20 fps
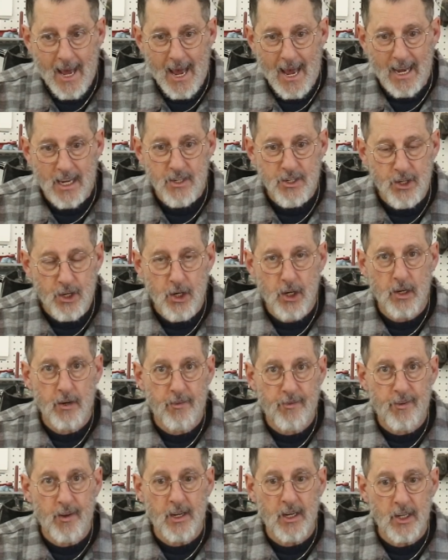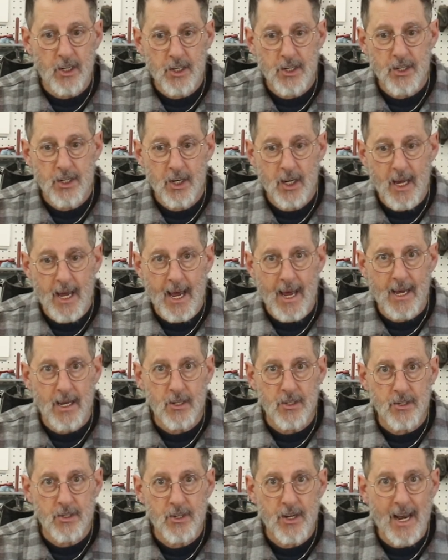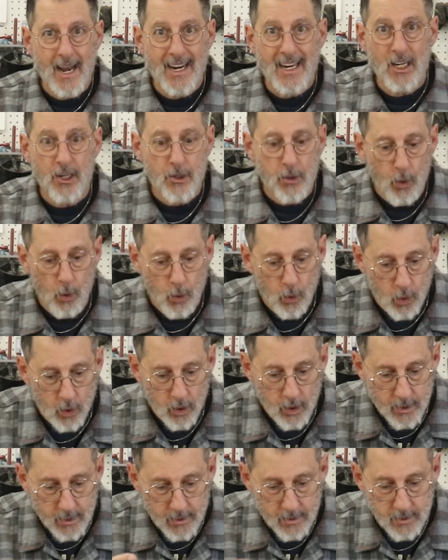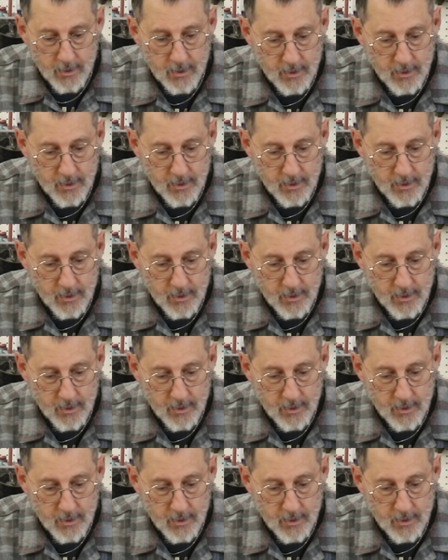as good a finish as any tool,